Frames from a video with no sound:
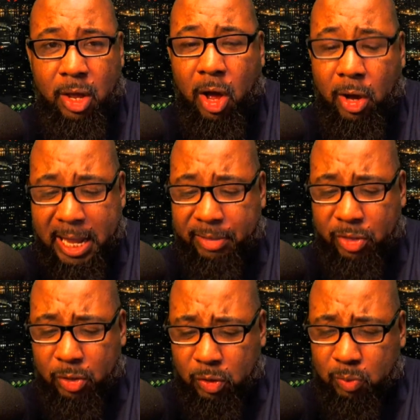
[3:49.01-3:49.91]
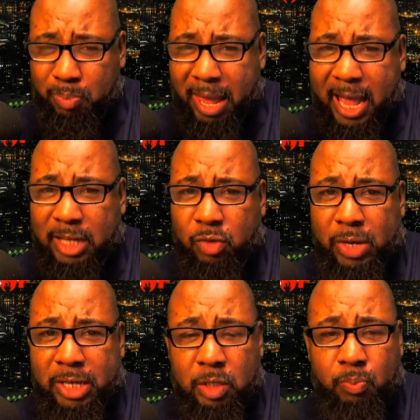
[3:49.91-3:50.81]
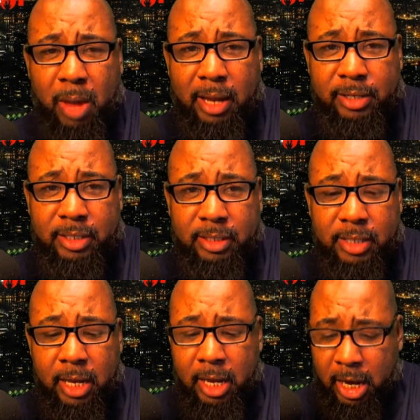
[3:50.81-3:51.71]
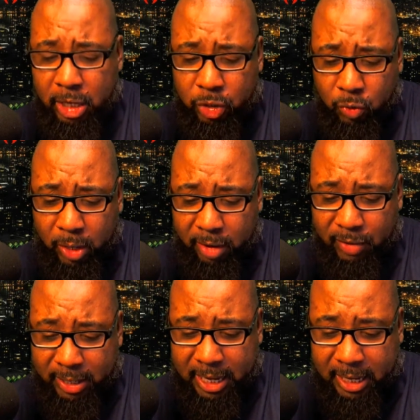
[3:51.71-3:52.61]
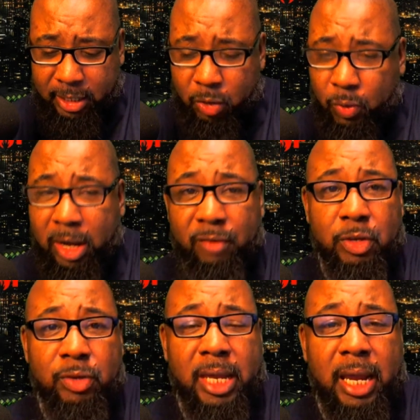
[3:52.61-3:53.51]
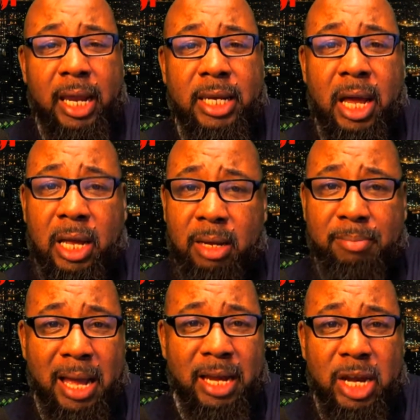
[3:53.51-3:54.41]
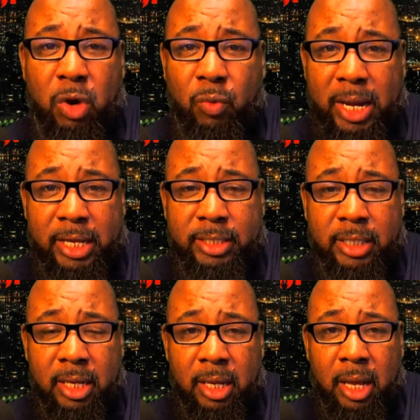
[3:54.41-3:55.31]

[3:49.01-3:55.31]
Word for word: All you have to do is pass racist policies and do whatever I can, do whatever you can to undermine and erase